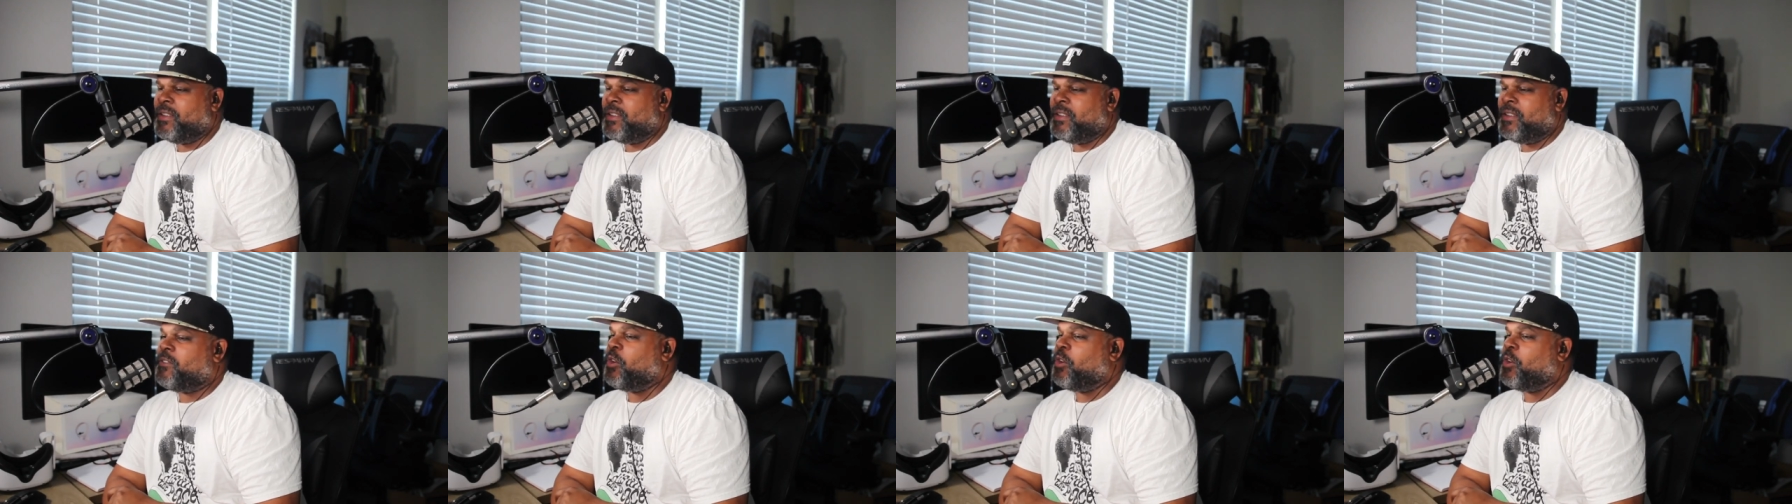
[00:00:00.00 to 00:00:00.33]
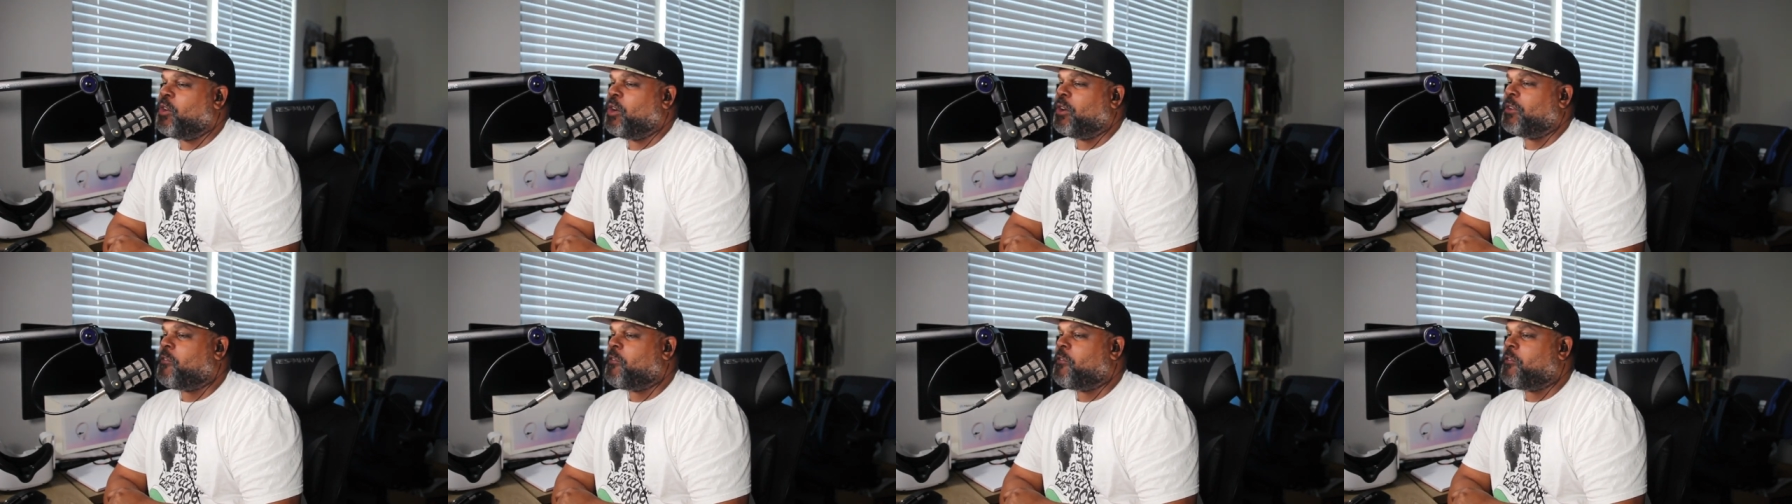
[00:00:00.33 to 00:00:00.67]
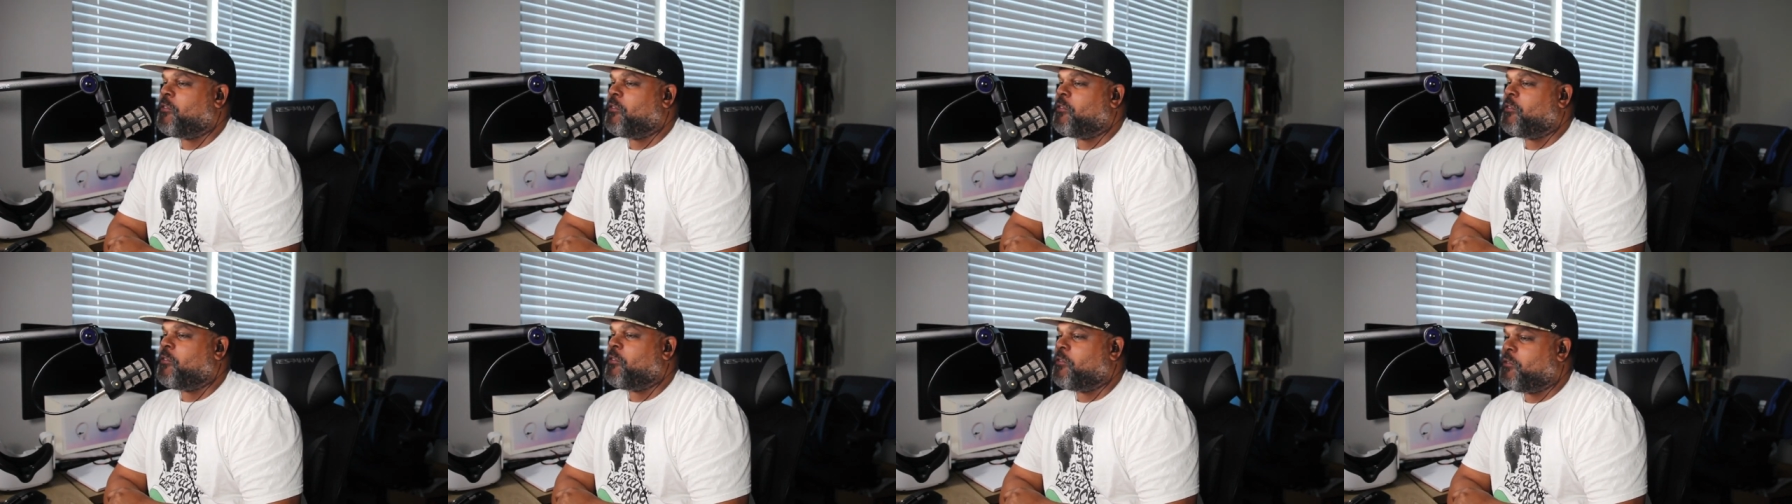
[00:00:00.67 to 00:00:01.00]
for
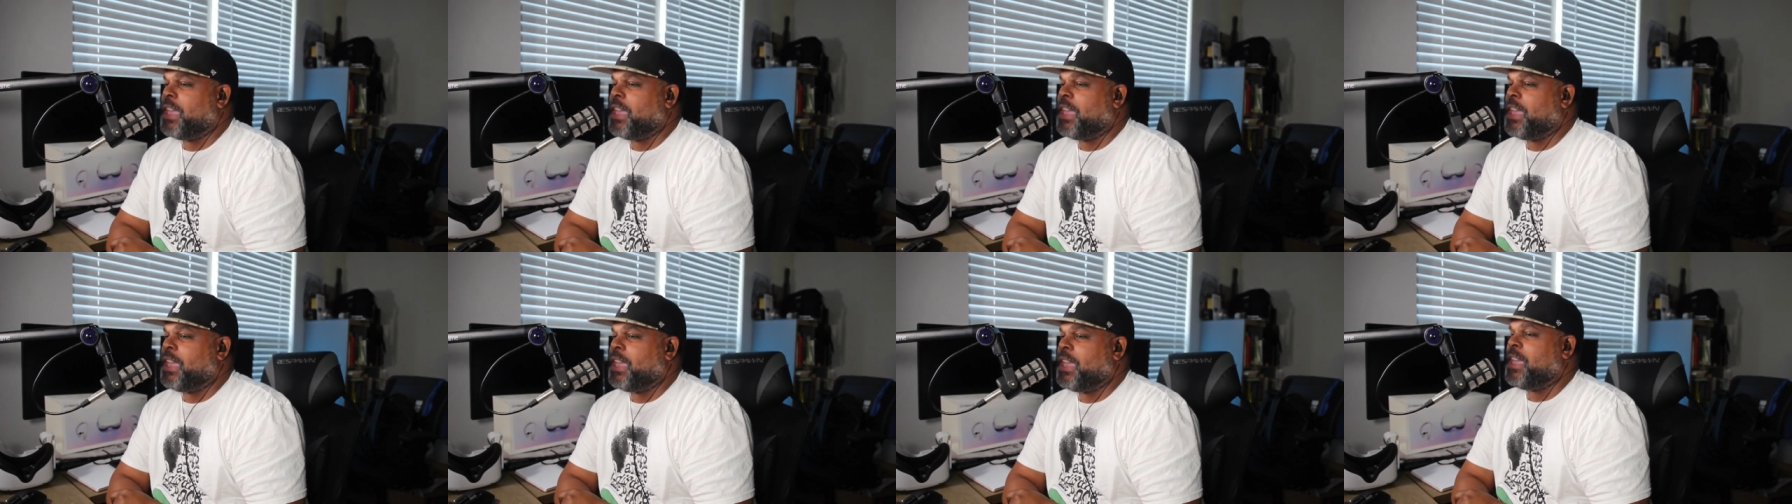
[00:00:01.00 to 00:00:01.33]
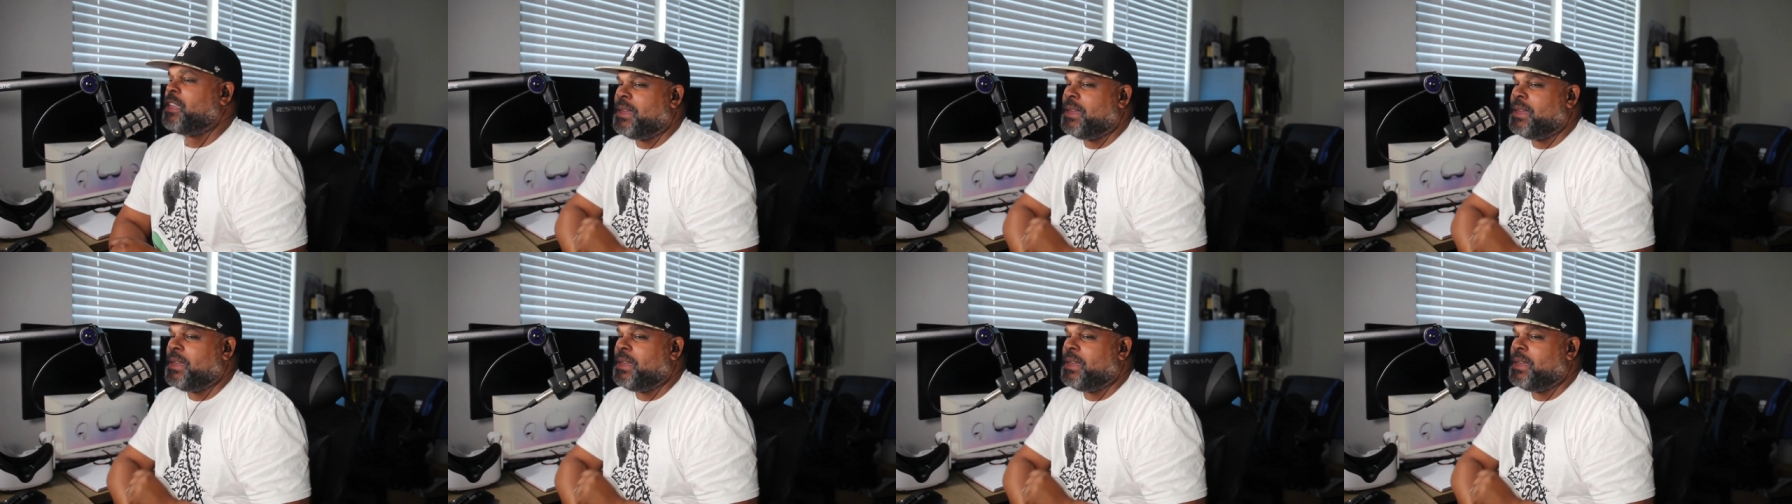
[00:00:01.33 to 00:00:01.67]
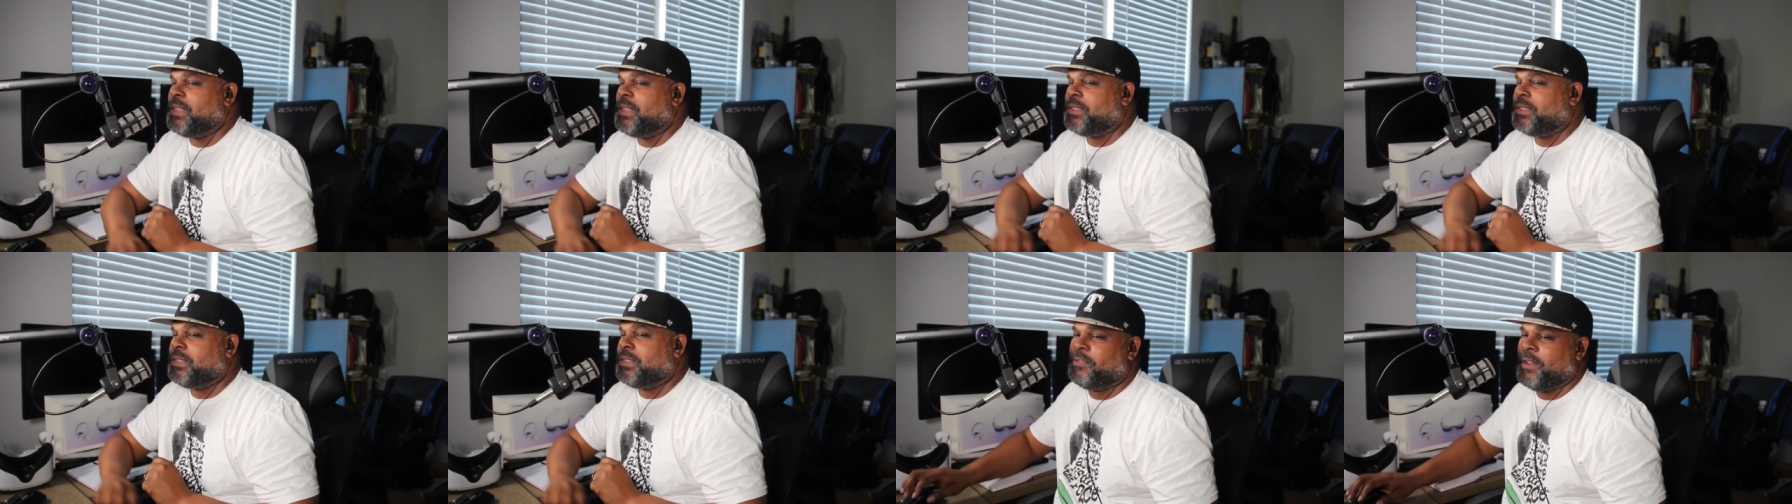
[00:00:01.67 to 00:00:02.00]
15 minutes of
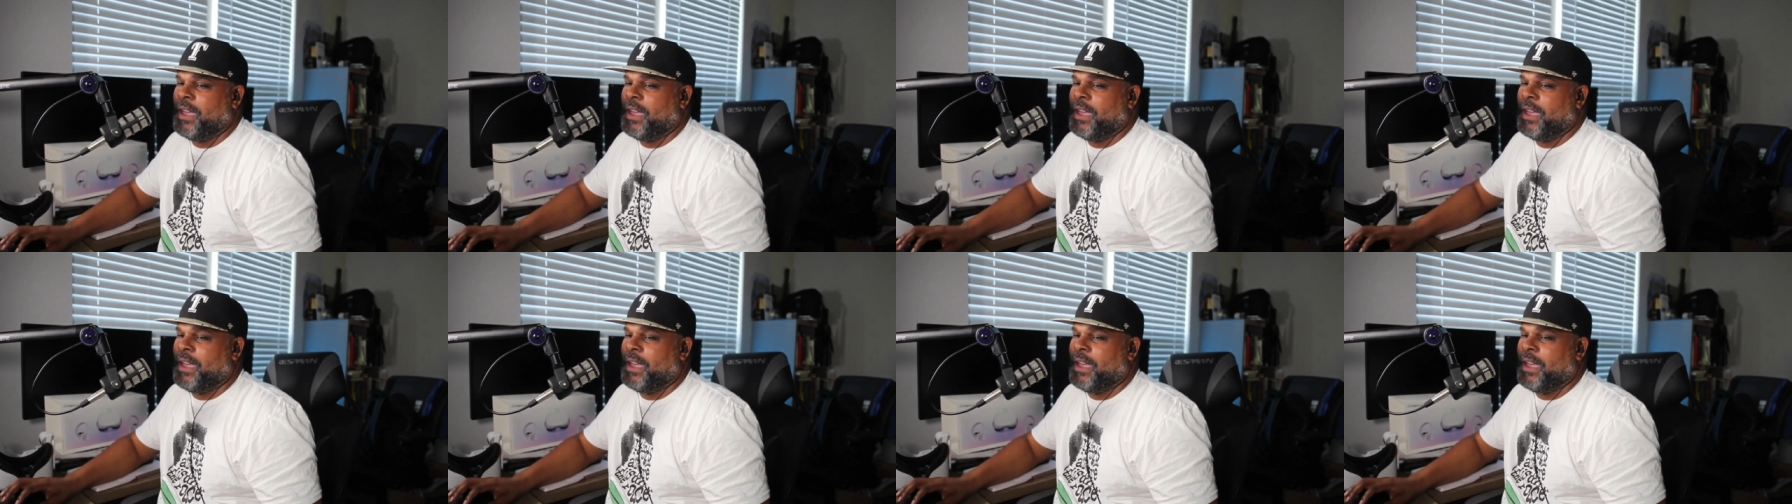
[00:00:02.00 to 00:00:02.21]
fame.